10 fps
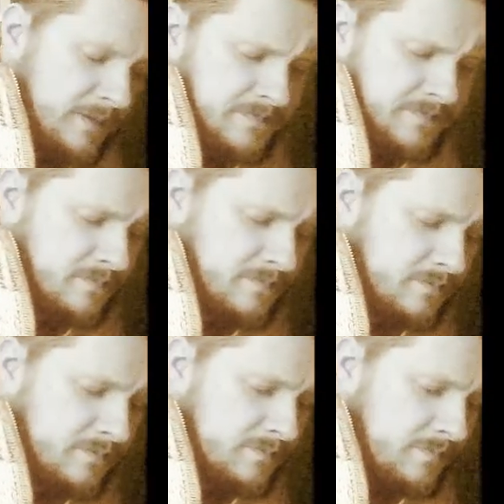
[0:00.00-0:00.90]

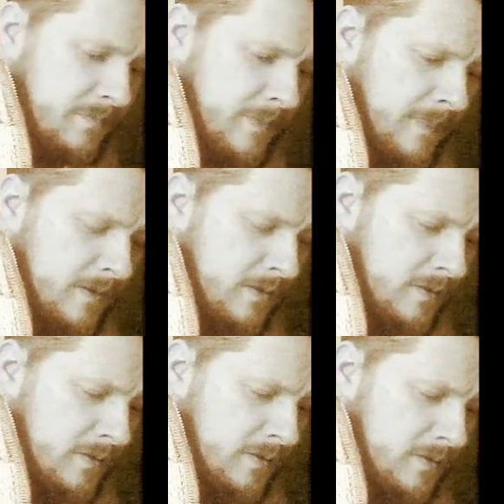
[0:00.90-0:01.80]

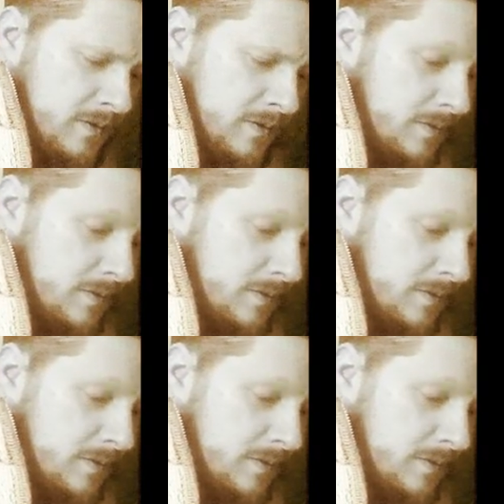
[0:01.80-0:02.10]
Nothing is said.